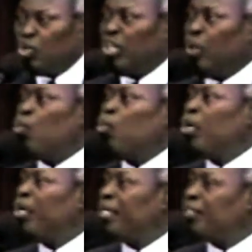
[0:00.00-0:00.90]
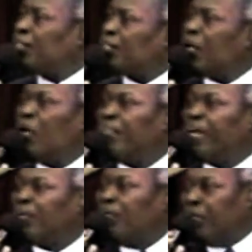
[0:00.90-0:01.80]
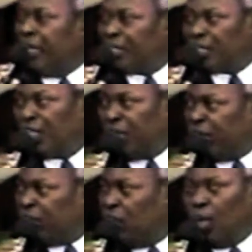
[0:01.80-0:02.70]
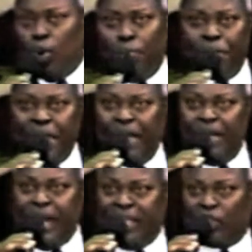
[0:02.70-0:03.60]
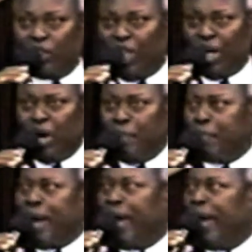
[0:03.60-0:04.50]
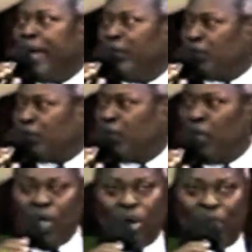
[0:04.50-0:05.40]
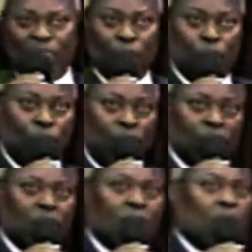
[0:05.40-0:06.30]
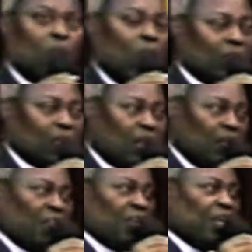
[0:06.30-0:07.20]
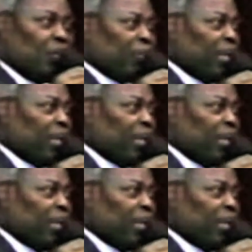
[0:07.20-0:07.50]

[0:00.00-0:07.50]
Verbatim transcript: to the word of the Creator. Obedience to the command of the one who has given him